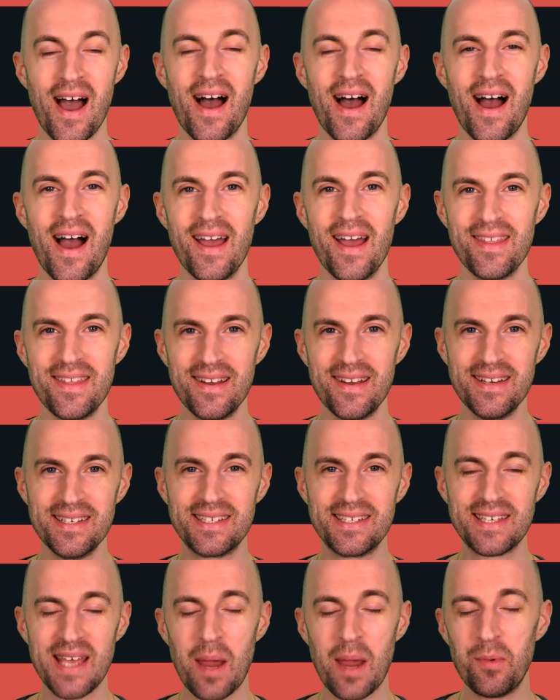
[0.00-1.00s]
Hi there,
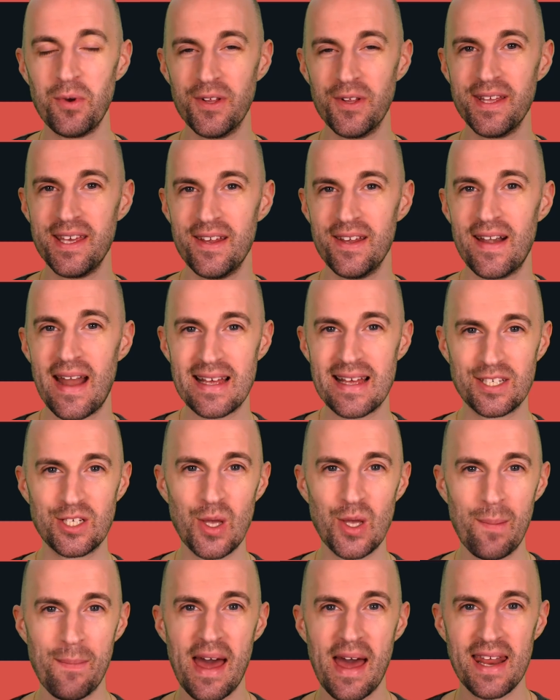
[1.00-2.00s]
it's Gabriel here,
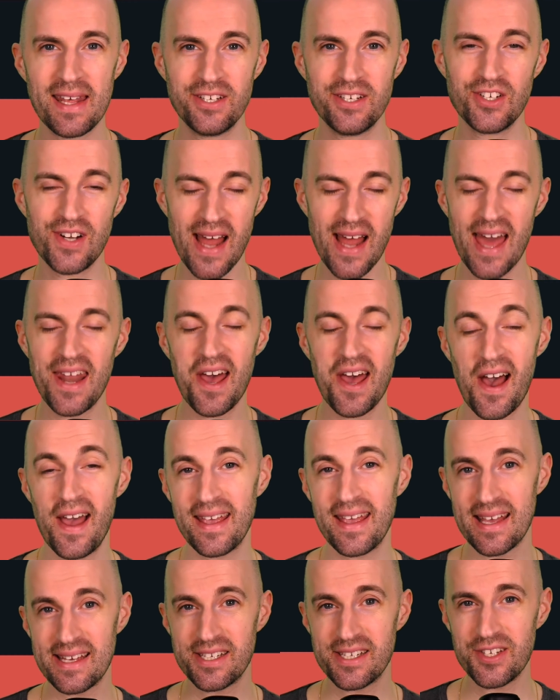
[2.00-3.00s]
SEO Manager at
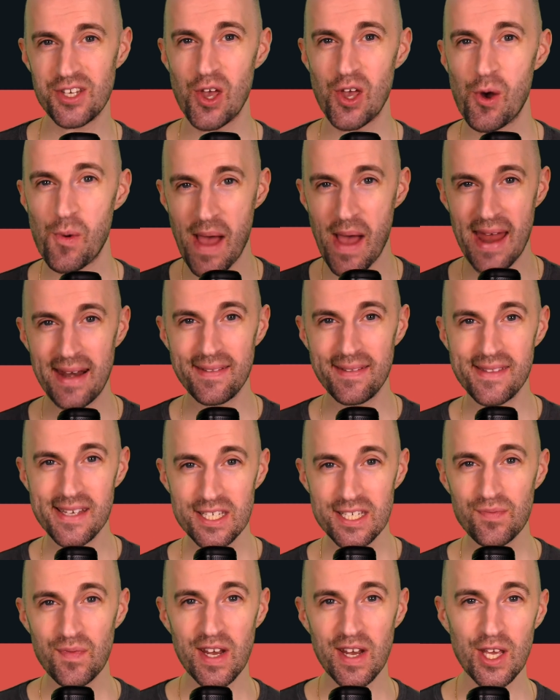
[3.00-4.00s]
Hike SEO, and in
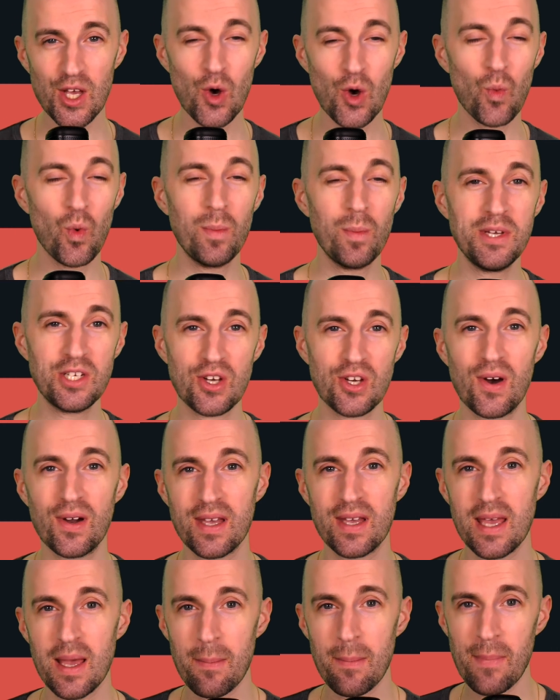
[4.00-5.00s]
this video we'll be
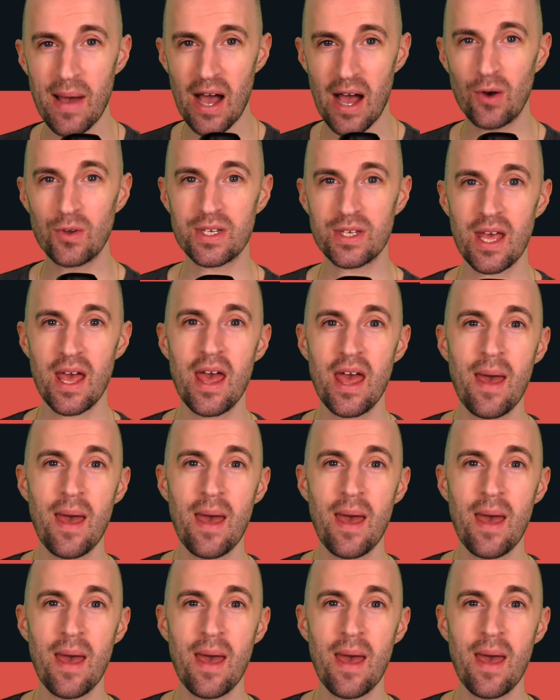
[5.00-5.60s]
talking about